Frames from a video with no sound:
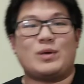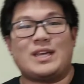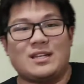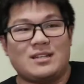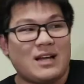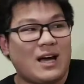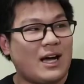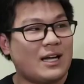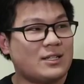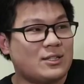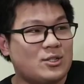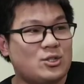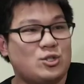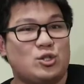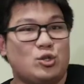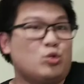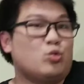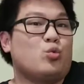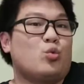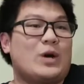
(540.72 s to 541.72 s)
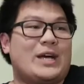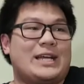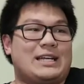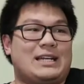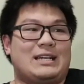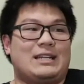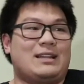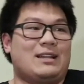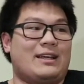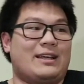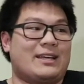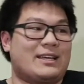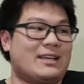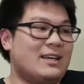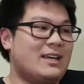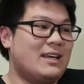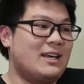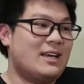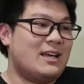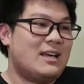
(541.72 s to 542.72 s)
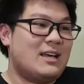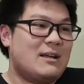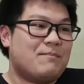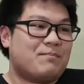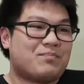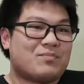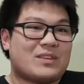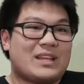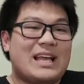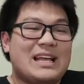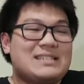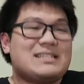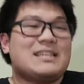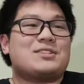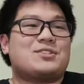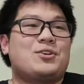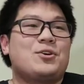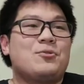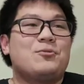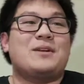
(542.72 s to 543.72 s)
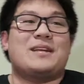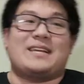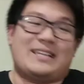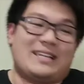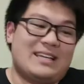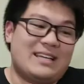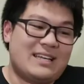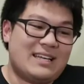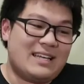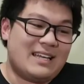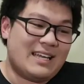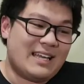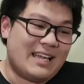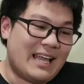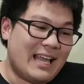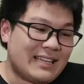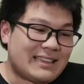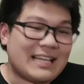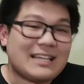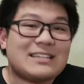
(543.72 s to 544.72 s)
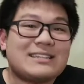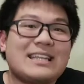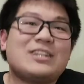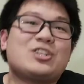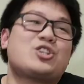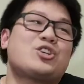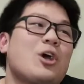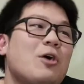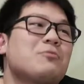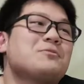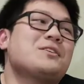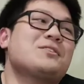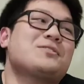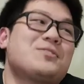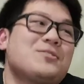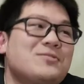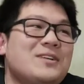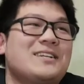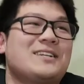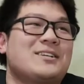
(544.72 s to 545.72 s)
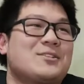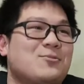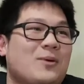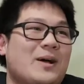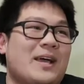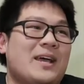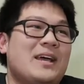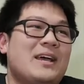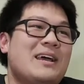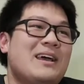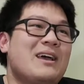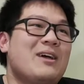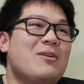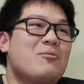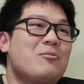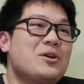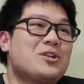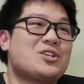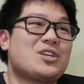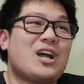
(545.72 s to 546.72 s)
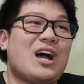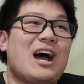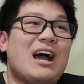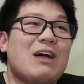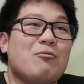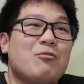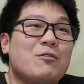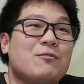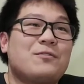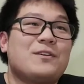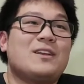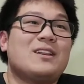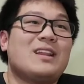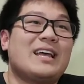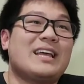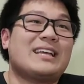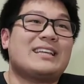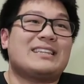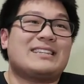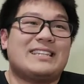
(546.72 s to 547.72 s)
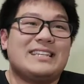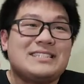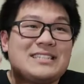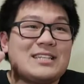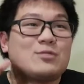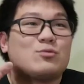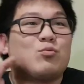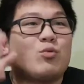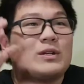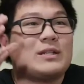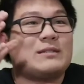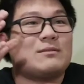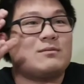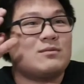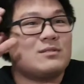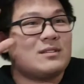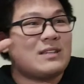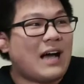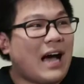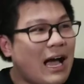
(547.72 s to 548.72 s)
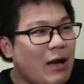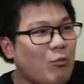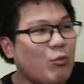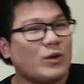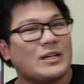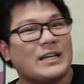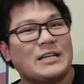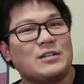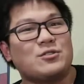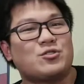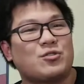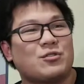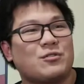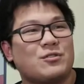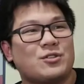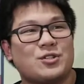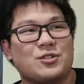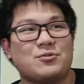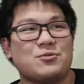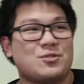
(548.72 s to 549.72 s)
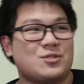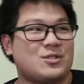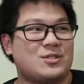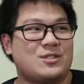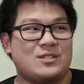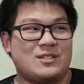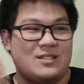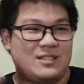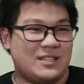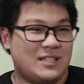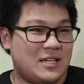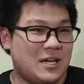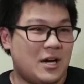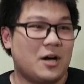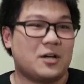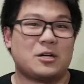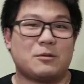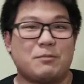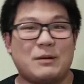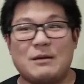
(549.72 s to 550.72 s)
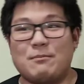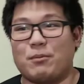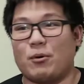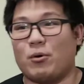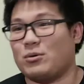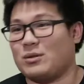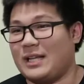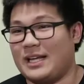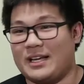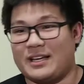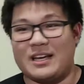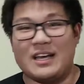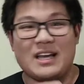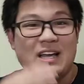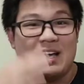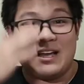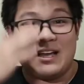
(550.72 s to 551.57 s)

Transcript: cannot do it. Like, it's a tuning. They chose to tune it this way. Which I would feel like this is what I would introduce the other people, like,